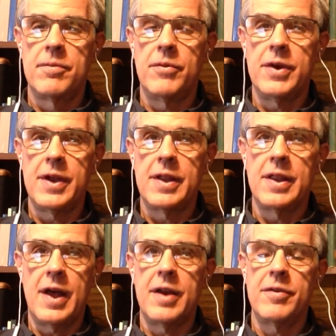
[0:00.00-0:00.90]
We had a
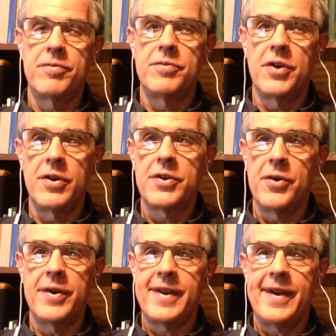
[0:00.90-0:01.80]
lot of dirt
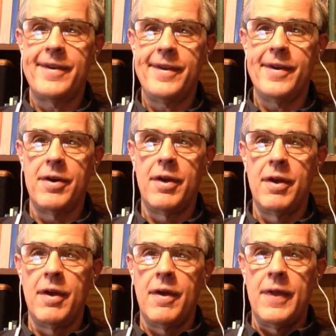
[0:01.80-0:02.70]
going downhill.
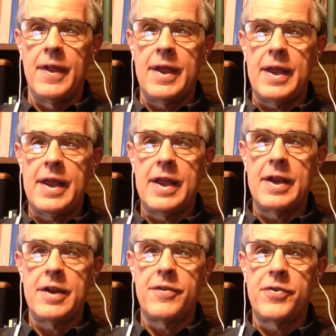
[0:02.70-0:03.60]

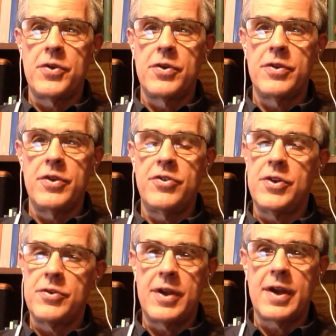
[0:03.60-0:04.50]
And if you're the
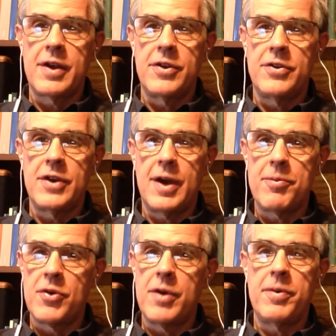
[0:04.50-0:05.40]
geotech on the
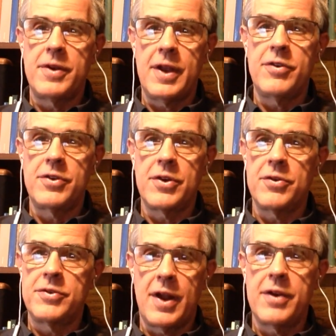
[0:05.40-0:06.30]
job, your reputation
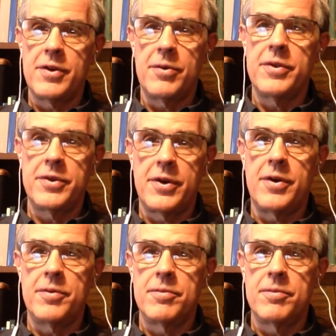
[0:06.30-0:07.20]
goes downhill with the dirt.